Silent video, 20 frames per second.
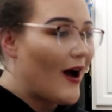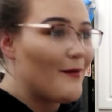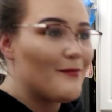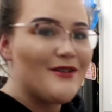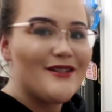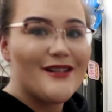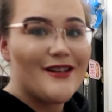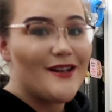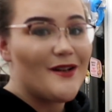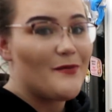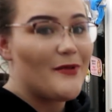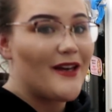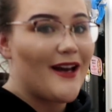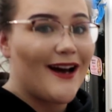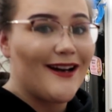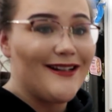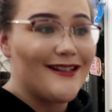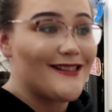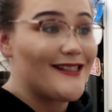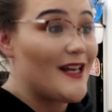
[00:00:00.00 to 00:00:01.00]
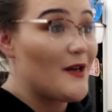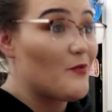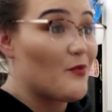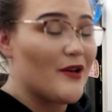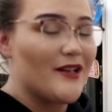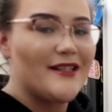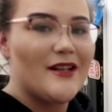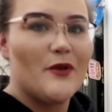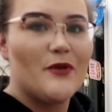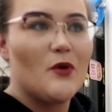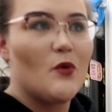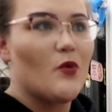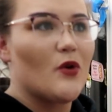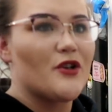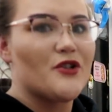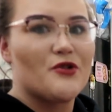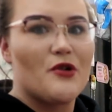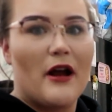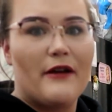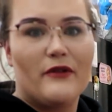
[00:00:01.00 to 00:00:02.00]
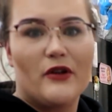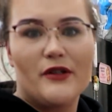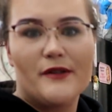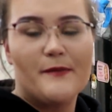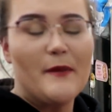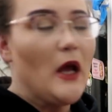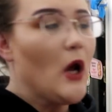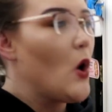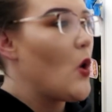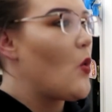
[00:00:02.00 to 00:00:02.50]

I'm just gonna be honest, it brings out the worst drivers.